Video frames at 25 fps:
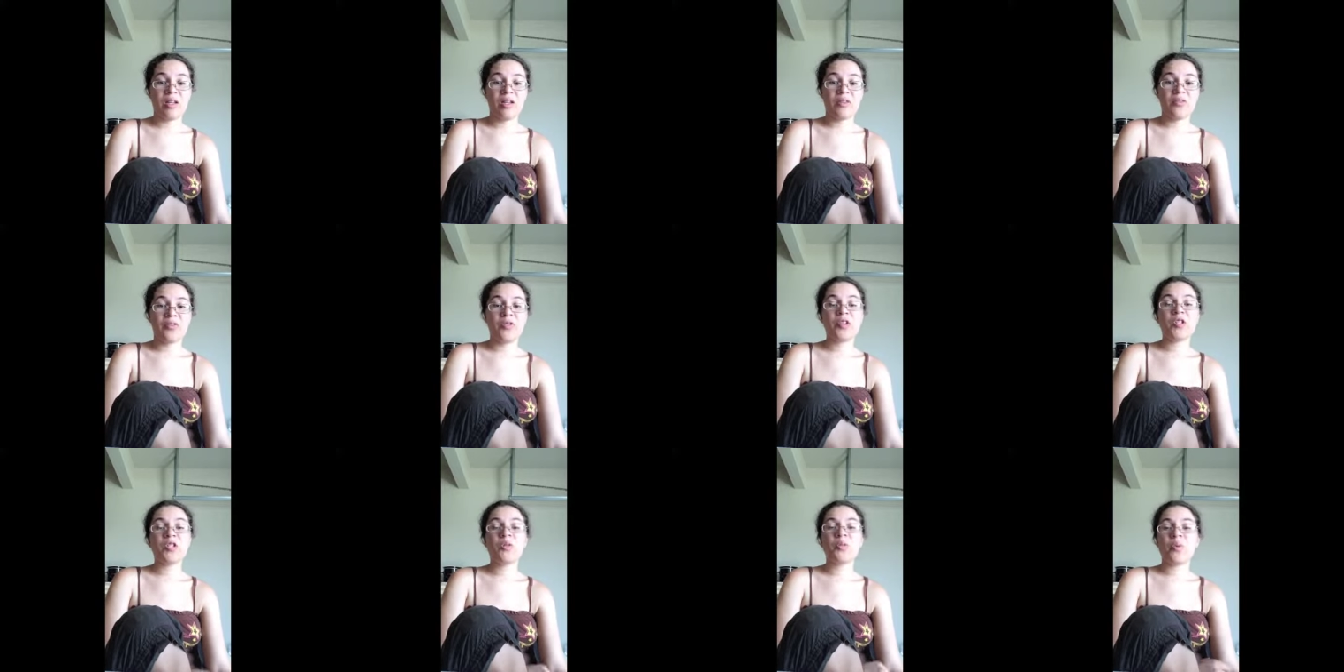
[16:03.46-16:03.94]

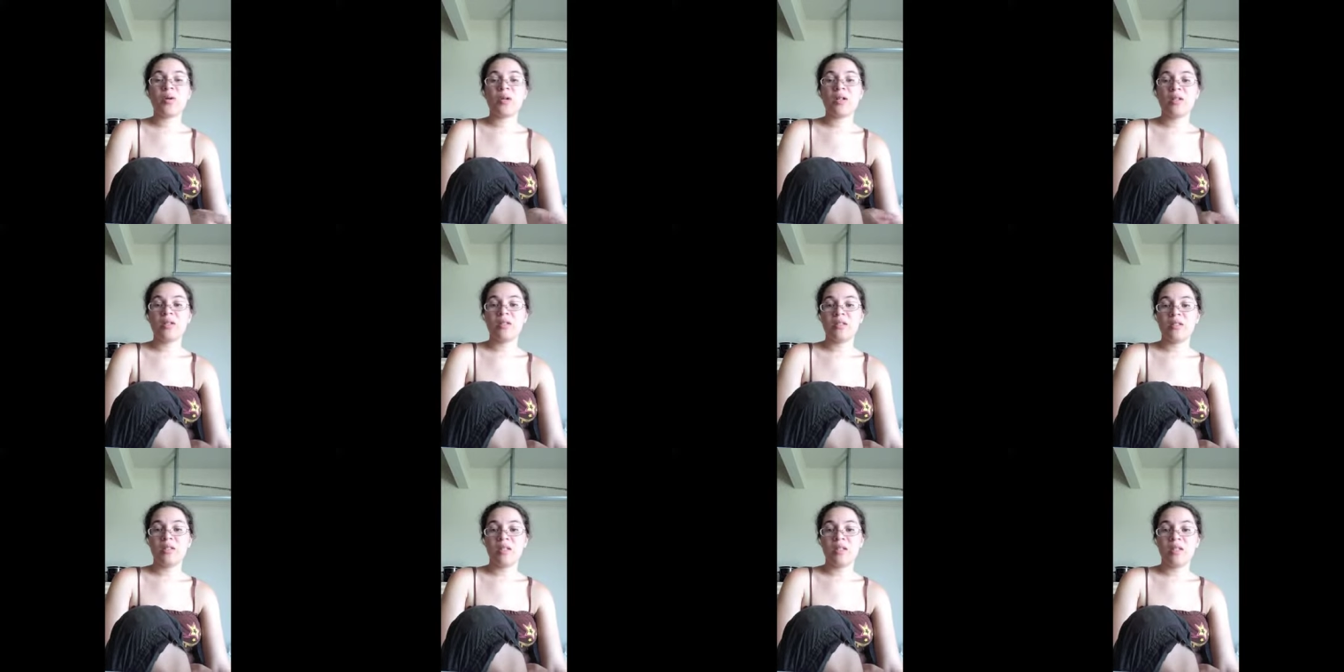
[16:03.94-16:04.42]
First
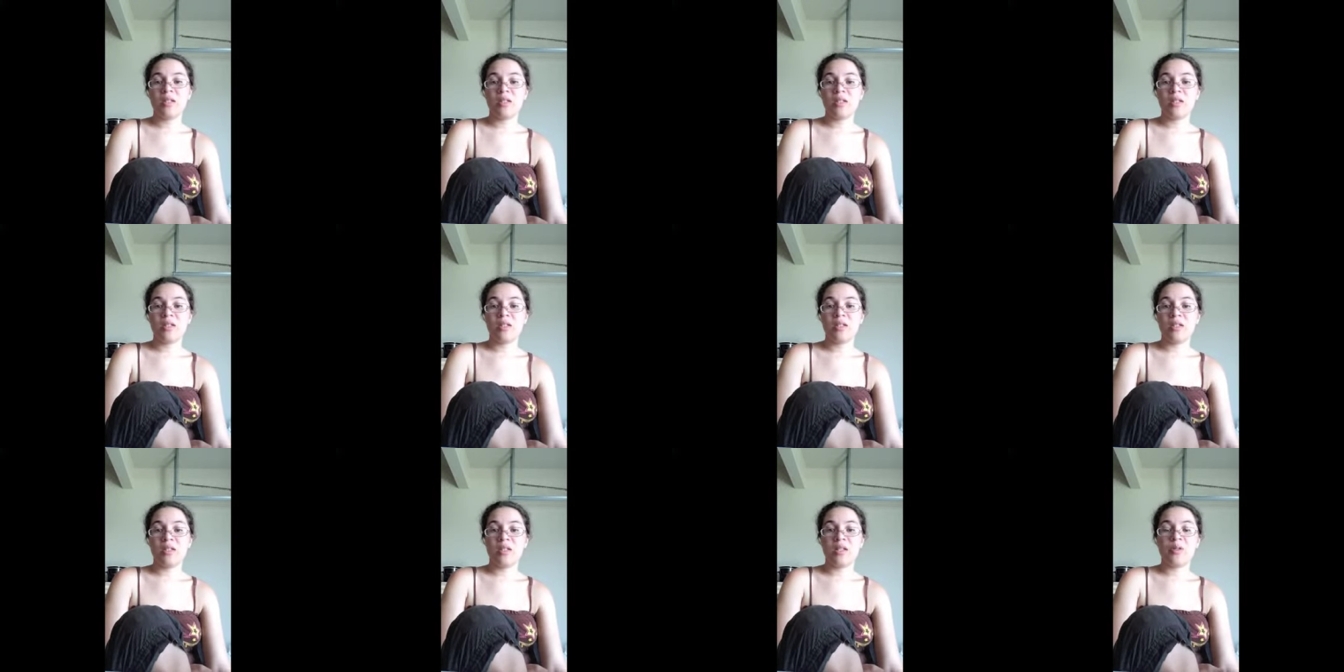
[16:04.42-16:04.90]
one
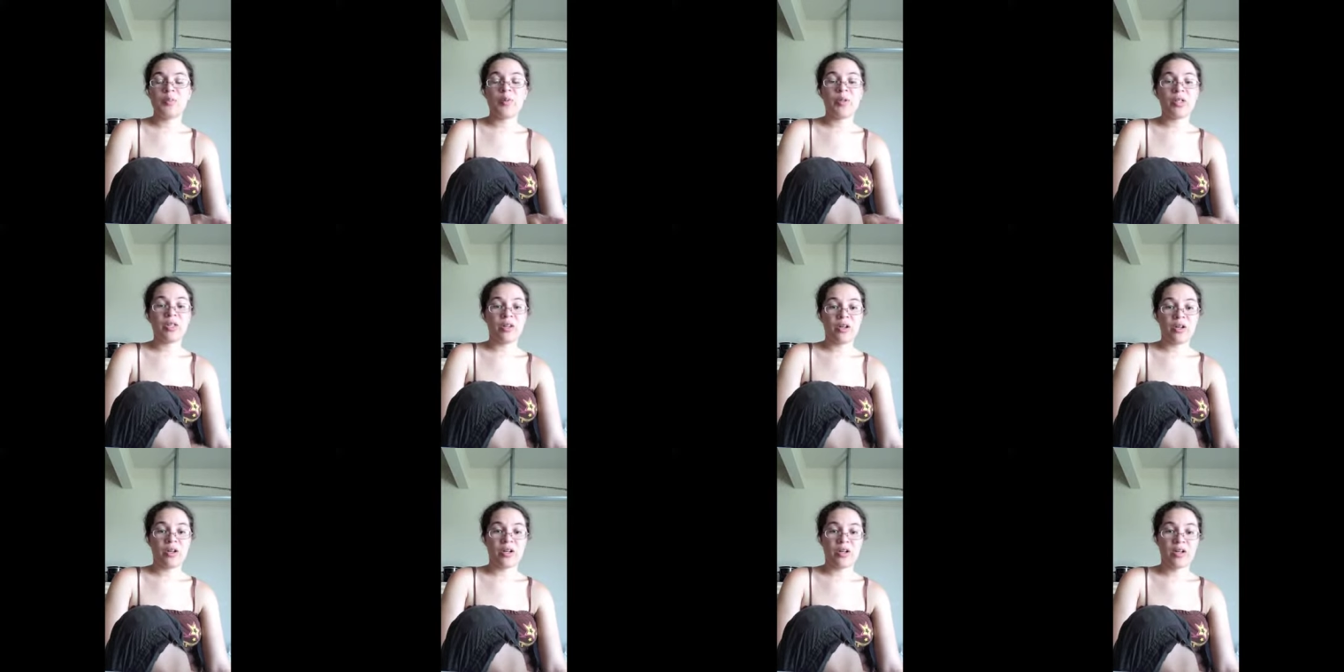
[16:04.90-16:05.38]
is pretty
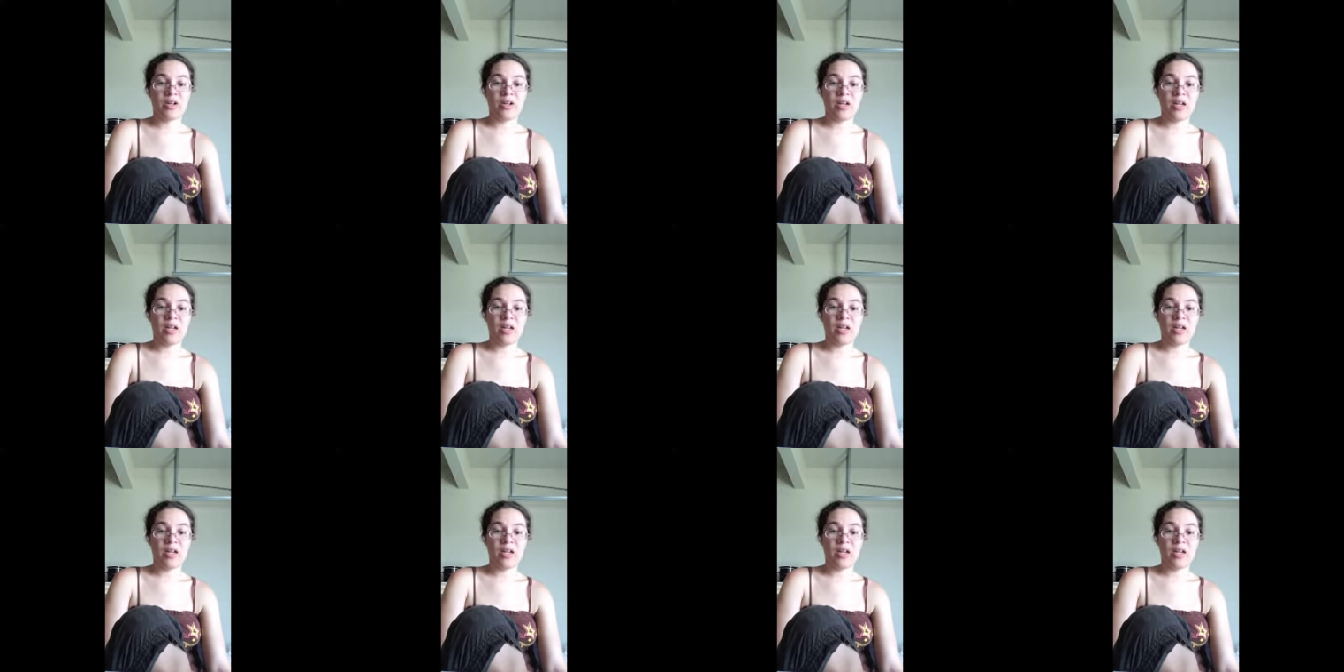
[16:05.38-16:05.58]
long,